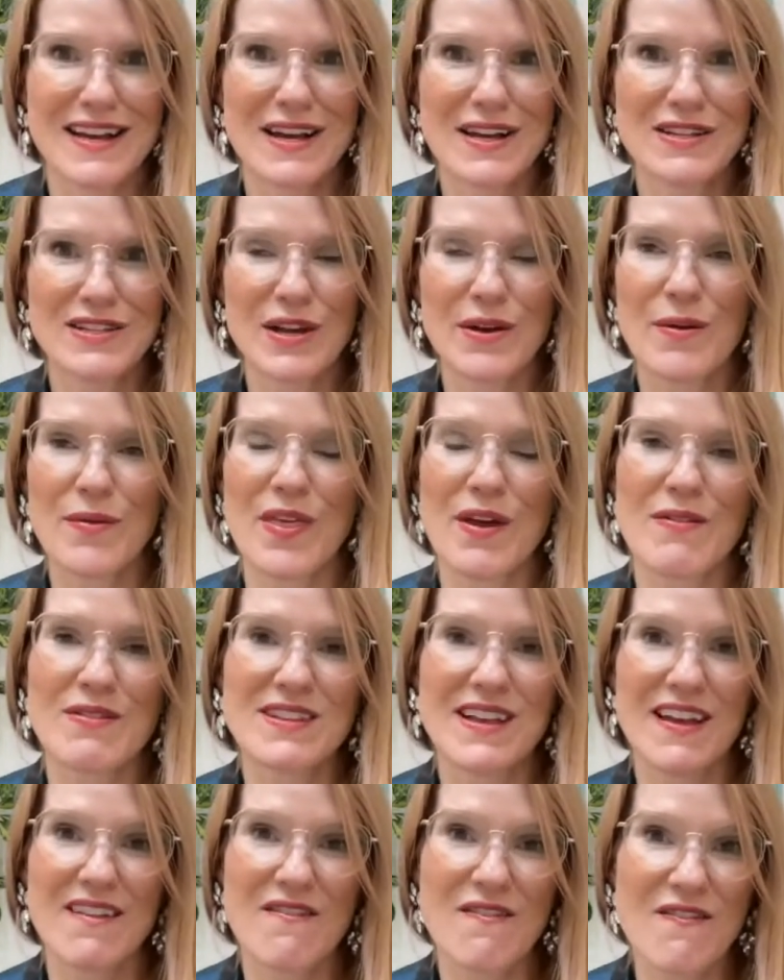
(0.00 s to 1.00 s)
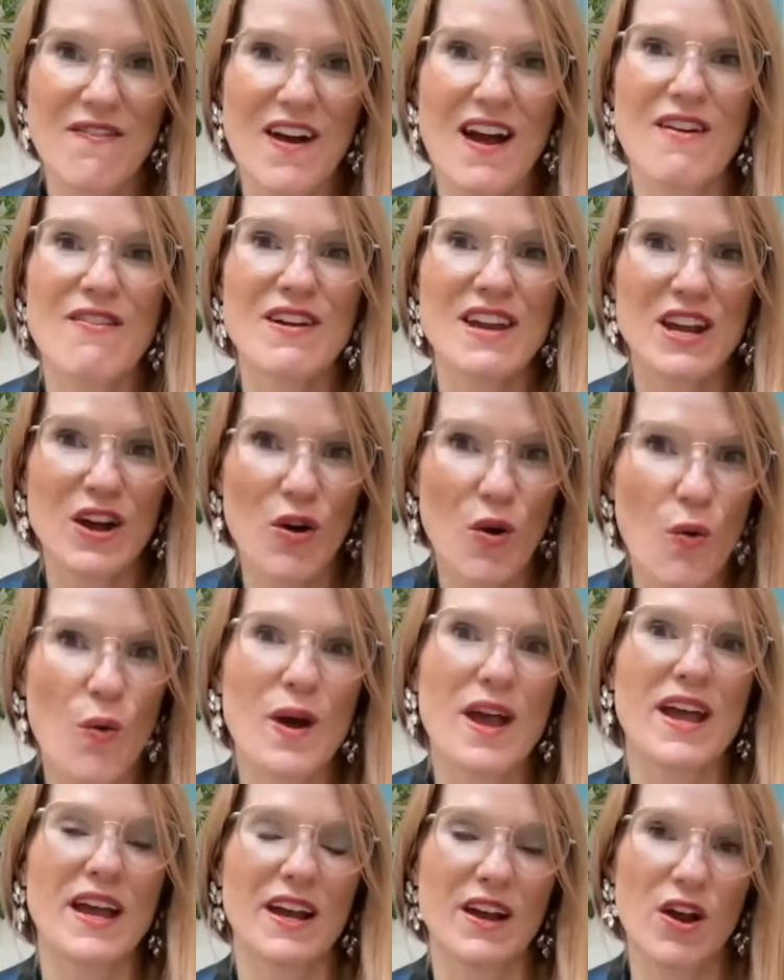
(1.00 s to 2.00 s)
So there is a very
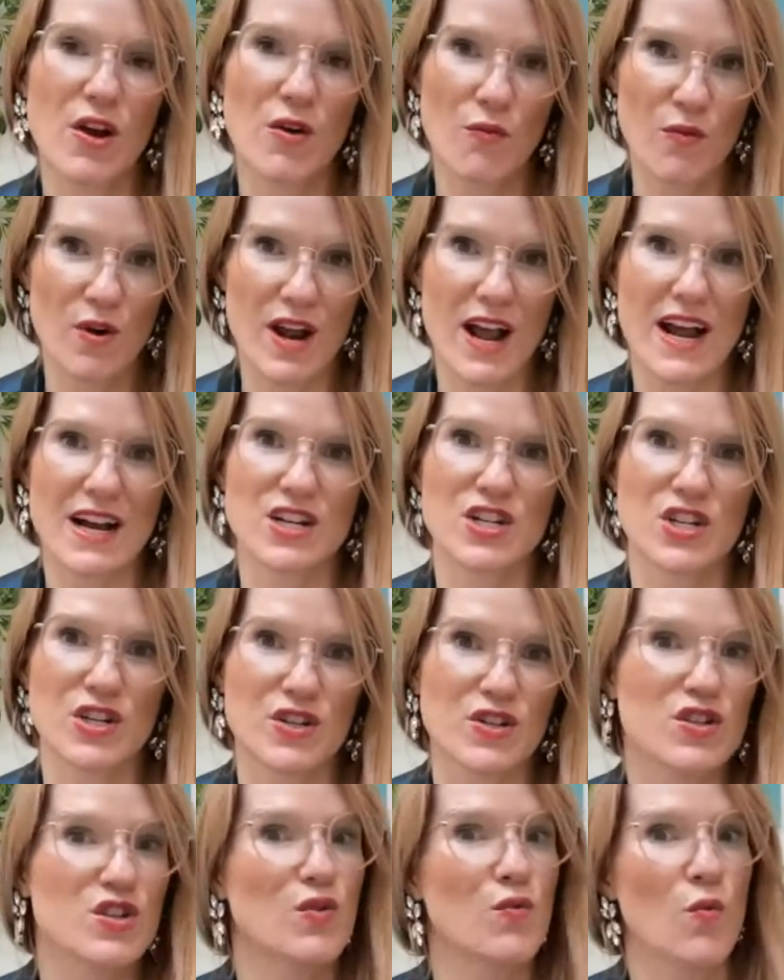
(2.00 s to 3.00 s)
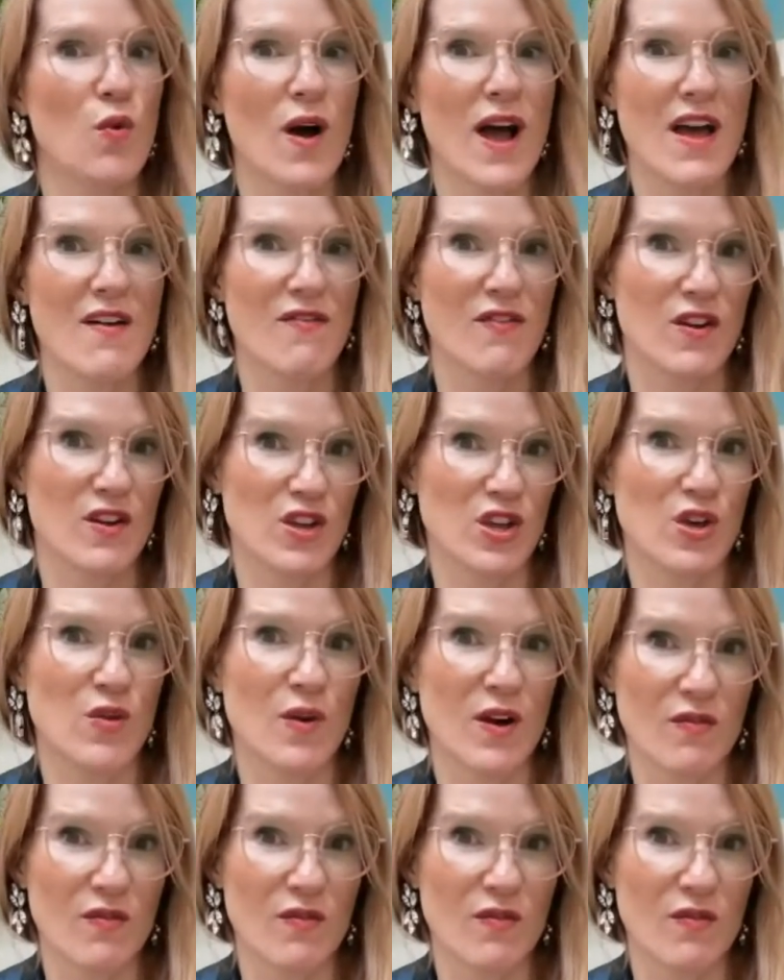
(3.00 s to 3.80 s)
quick reaction to whatever you